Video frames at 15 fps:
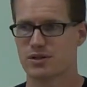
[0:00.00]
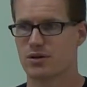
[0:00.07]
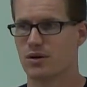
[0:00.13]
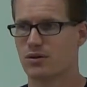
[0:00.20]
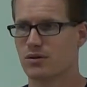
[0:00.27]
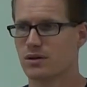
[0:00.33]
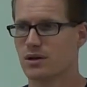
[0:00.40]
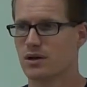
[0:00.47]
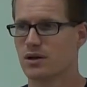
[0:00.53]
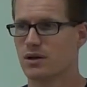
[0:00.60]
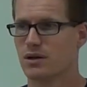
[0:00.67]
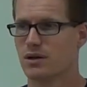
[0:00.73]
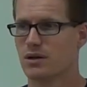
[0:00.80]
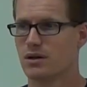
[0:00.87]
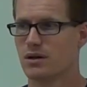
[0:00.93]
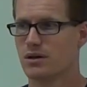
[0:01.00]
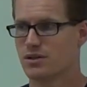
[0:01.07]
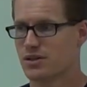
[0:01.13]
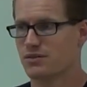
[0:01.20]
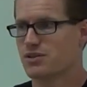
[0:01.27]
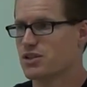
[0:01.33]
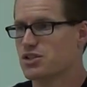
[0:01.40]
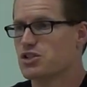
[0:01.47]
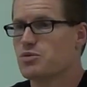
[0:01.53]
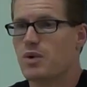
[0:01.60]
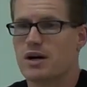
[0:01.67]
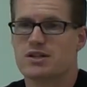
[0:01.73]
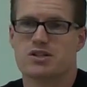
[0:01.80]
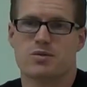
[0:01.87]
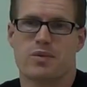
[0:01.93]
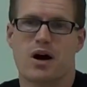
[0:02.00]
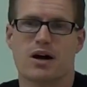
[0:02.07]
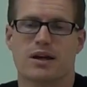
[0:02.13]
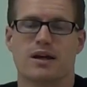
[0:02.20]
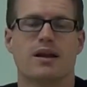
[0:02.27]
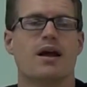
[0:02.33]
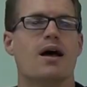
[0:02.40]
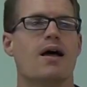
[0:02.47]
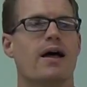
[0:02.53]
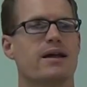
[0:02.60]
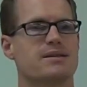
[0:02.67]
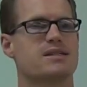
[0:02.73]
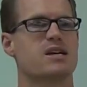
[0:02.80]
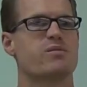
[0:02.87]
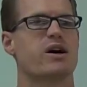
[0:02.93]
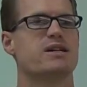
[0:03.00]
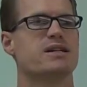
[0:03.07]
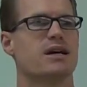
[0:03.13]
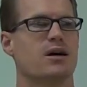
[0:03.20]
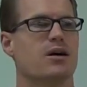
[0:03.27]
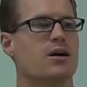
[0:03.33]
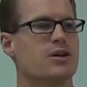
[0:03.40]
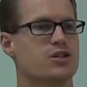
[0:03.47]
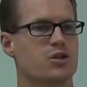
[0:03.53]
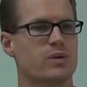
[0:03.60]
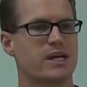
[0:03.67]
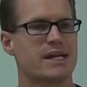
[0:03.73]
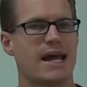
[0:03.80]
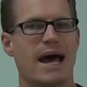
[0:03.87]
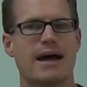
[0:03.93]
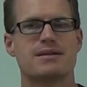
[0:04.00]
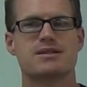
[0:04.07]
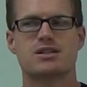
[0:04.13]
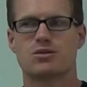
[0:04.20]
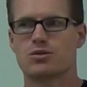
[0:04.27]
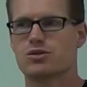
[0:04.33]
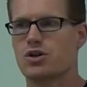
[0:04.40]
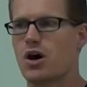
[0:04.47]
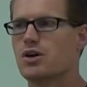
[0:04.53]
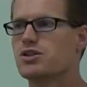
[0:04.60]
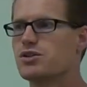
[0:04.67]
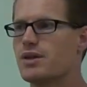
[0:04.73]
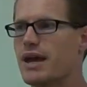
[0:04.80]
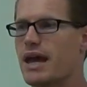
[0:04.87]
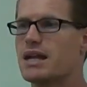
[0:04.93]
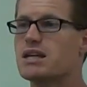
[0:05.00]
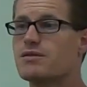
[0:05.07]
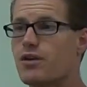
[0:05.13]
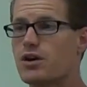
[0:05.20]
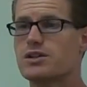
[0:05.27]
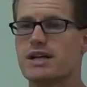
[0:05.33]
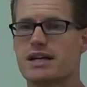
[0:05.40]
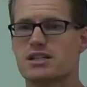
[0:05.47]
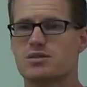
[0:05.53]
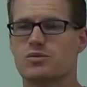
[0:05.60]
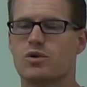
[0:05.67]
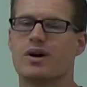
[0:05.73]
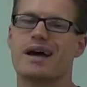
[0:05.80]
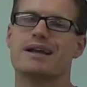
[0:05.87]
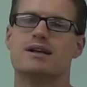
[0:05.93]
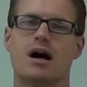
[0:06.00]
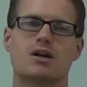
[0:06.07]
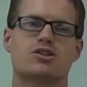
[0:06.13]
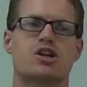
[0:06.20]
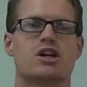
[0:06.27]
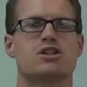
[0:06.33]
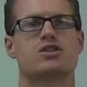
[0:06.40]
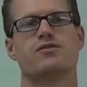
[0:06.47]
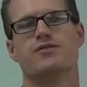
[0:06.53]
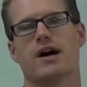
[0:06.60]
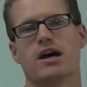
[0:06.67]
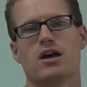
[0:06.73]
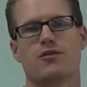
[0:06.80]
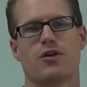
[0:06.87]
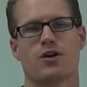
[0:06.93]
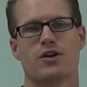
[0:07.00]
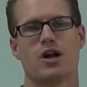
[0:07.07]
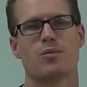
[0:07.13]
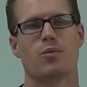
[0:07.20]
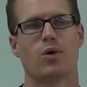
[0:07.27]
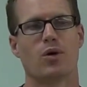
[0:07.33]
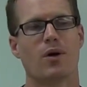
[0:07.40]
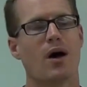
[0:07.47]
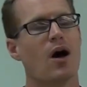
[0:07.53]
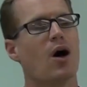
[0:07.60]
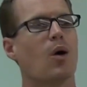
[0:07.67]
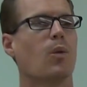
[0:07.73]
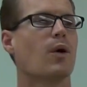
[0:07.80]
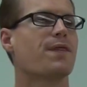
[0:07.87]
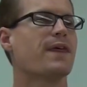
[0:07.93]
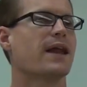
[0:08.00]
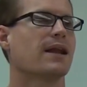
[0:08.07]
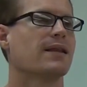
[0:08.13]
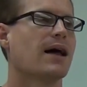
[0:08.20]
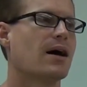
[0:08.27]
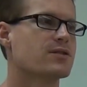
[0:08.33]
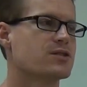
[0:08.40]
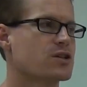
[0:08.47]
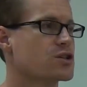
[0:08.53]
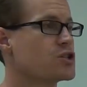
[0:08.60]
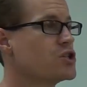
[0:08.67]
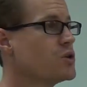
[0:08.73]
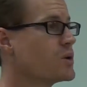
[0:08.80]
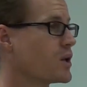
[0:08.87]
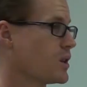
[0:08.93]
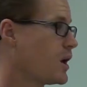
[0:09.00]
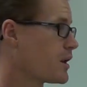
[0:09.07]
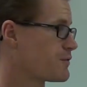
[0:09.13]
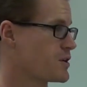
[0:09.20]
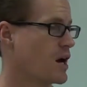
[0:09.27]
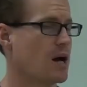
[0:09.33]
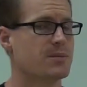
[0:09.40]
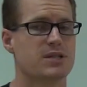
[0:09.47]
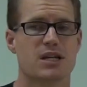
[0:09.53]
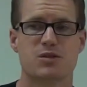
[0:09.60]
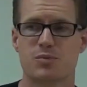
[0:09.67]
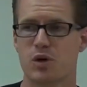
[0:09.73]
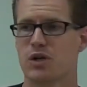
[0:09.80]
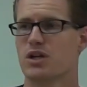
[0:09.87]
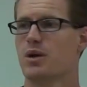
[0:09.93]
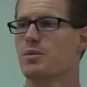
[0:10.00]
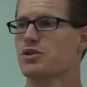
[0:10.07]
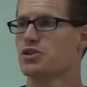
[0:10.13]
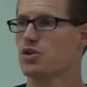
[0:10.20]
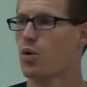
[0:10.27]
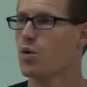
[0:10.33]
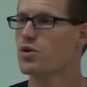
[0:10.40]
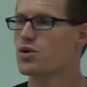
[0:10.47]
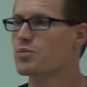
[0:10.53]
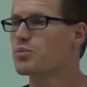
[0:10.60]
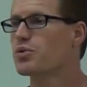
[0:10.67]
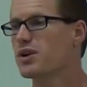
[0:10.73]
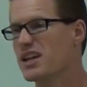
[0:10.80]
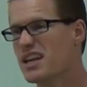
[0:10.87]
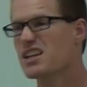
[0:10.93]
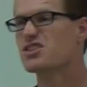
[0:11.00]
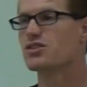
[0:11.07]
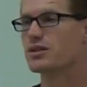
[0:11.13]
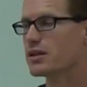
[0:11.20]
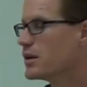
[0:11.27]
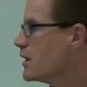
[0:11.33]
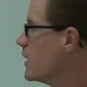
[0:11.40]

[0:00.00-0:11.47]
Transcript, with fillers: No. no. Oh. You still have 62 bucks in your pocket. That's the same idea. So we can add zeros onto the end of our decimal and not change the value of our number. What that allows us to do a lot of times is put numbers in order pretty easily.